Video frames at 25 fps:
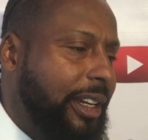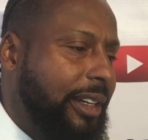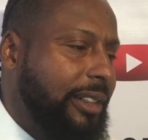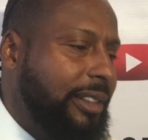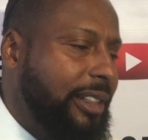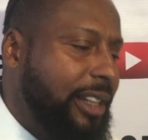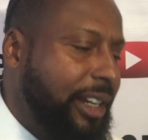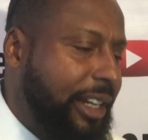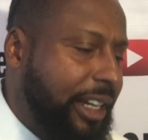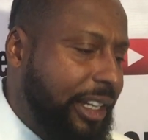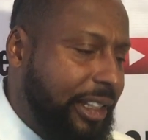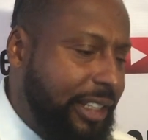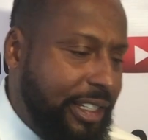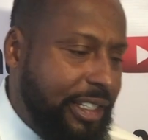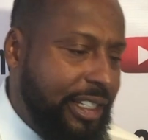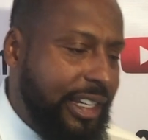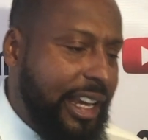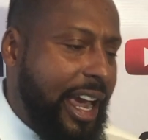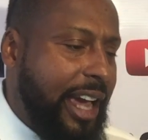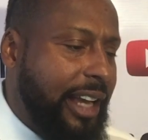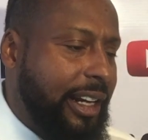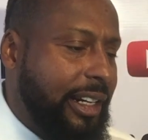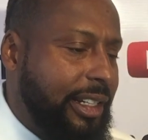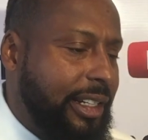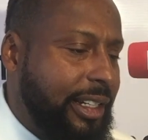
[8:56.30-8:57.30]
look at these
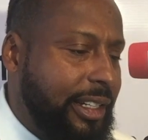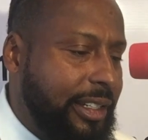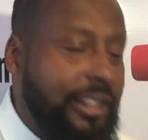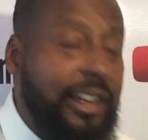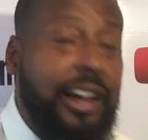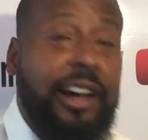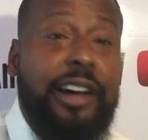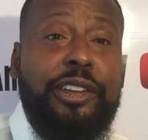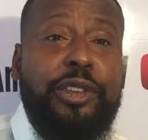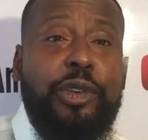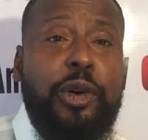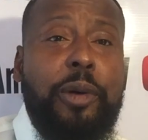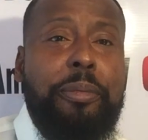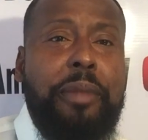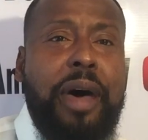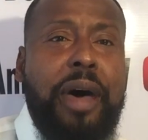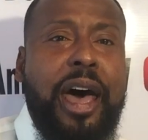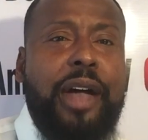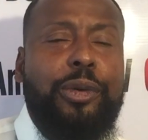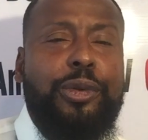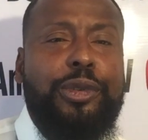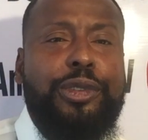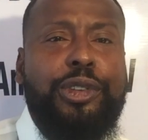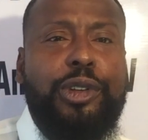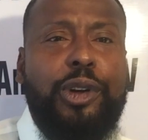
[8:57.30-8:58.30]
candidates under a
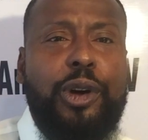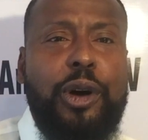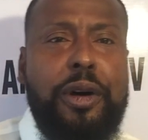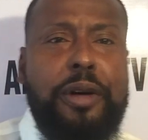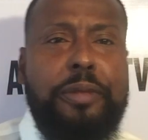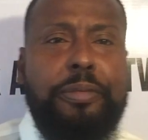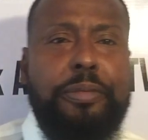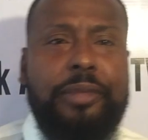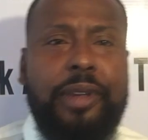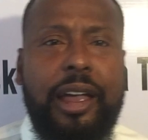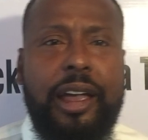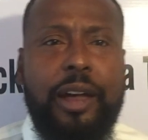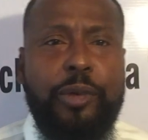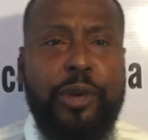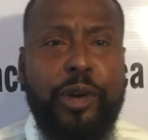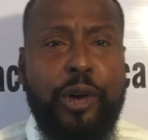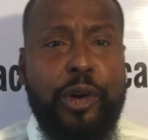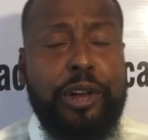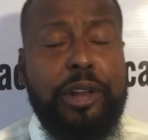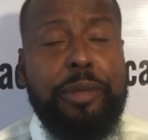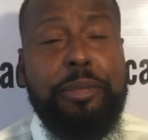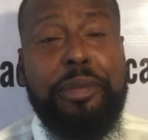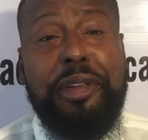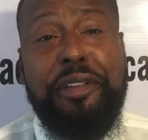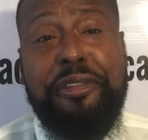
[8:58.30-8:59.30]
microscope and we're
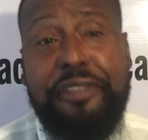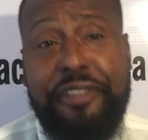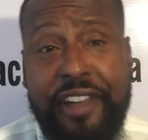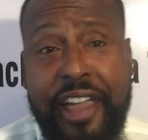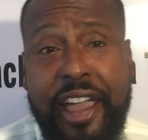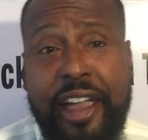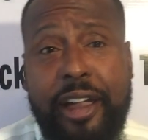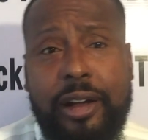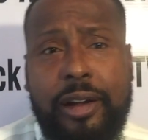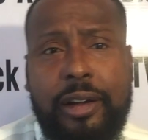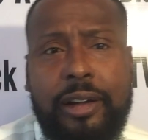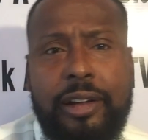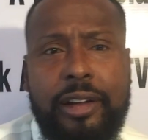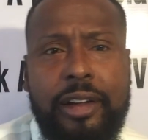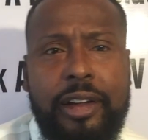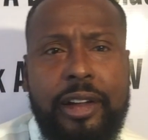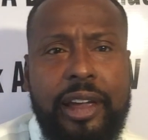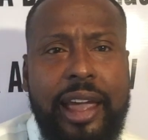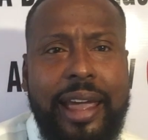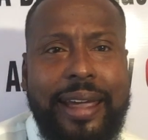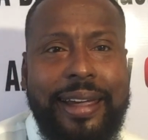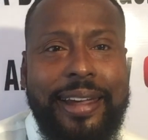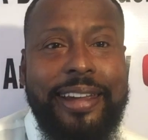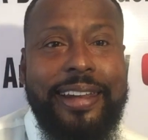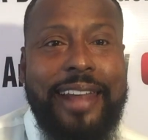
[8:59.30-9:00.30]
going to be fair
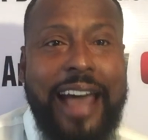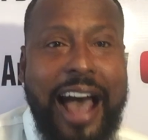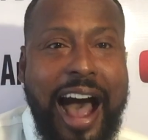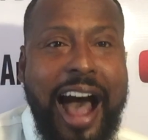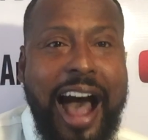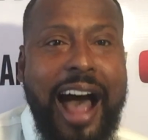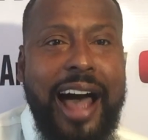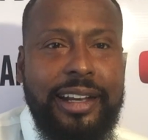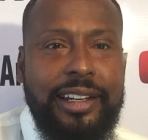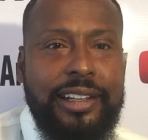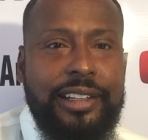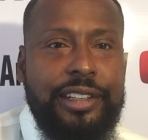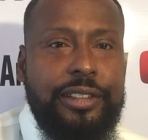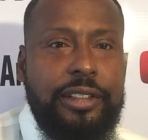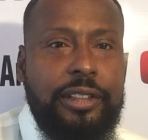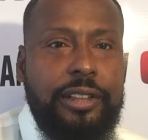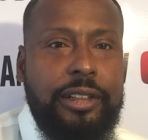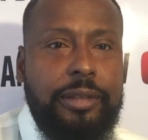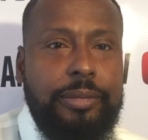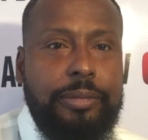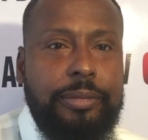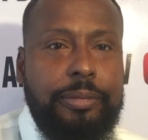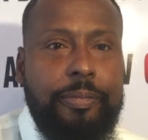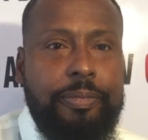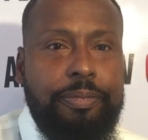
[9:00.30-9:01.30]
and honest
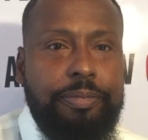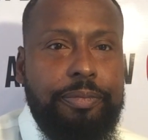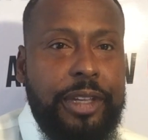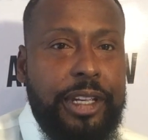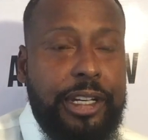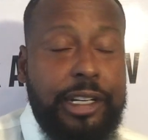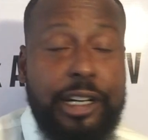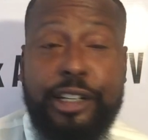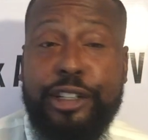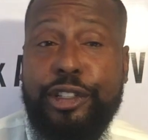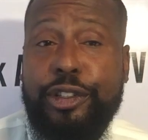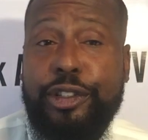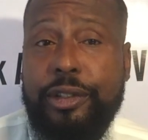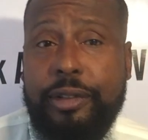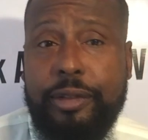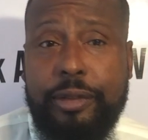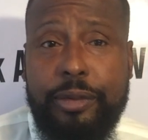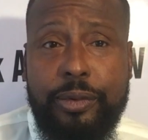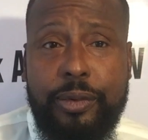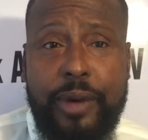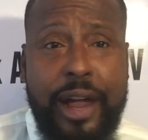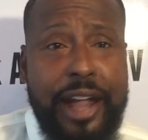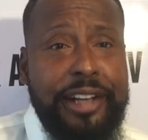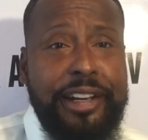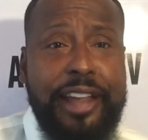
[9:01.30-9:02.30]
because
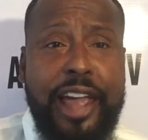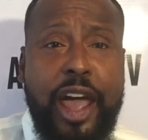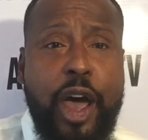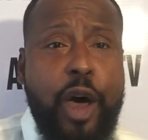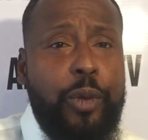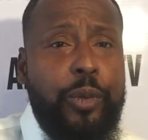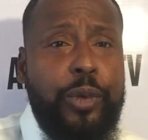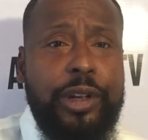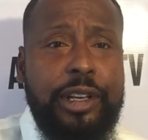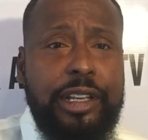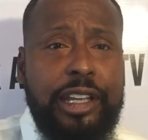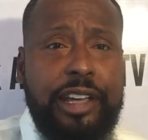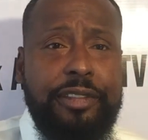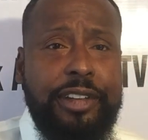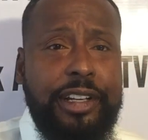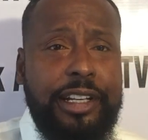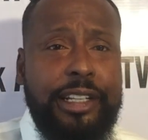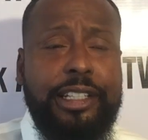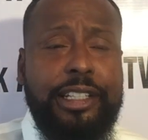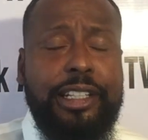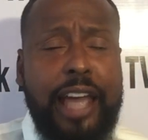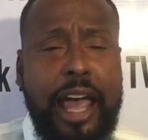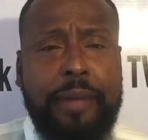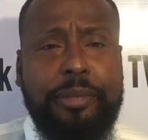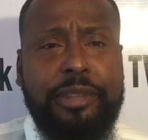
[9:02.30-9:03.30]
right now we're living
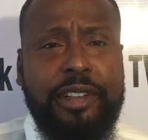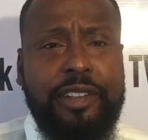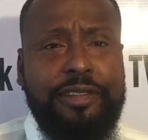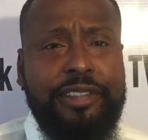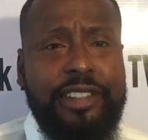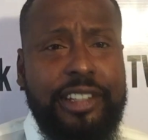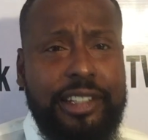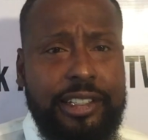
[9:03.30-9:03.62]
in times of